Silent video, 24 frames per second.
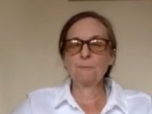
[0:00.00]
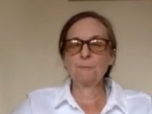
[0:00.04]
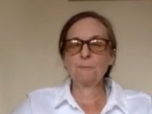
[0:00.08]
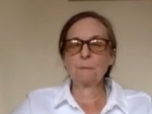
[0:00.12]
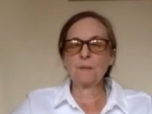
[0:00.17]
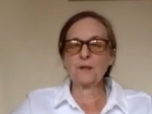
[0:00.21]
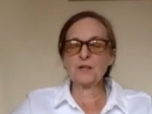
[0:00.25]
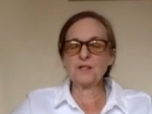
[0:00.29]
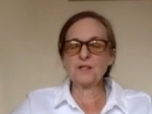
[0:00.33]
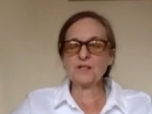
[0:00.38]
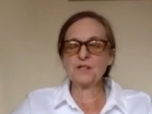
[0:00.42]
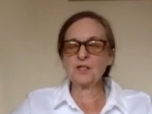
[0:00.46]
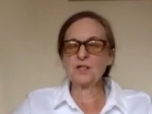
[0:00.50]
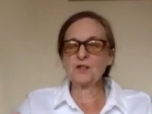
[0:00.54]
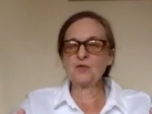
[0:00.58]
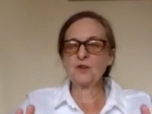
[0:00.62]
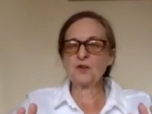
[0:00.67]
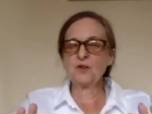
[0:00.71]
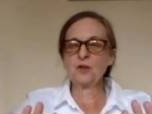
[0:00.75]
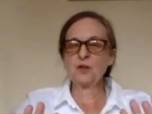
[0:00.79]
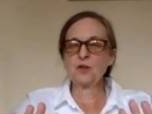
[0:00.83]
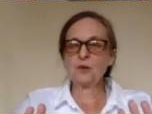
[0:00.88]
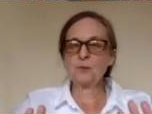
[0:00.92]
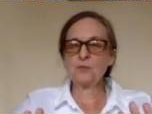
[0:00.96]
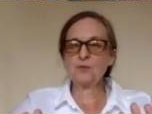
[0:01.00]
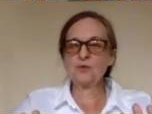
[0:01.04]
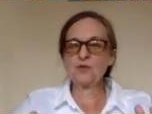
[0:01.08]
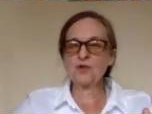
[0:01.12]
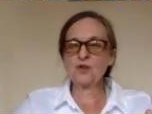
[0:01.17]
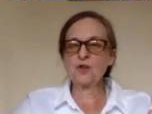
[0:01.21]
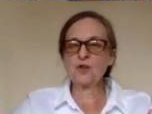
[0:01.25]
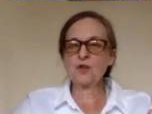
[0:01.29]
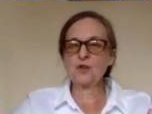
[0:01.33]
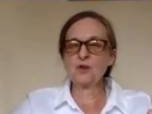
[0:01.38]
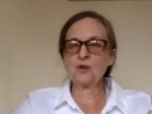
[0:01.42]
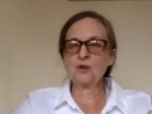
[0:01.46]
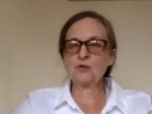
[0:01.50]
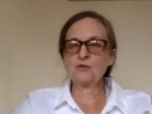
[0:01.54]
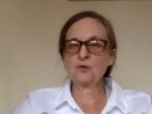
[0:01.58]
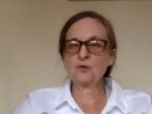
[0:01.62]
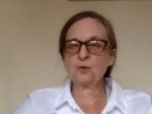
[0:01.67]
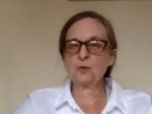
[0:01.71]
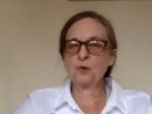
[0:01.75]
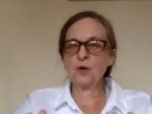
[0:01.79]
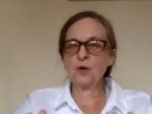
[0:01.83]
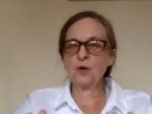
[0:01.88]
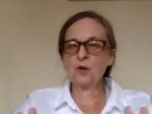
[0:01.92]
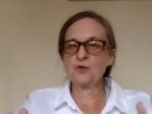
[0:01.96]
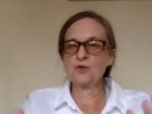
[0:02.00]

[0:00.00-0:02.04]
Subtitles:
See if you can observe all those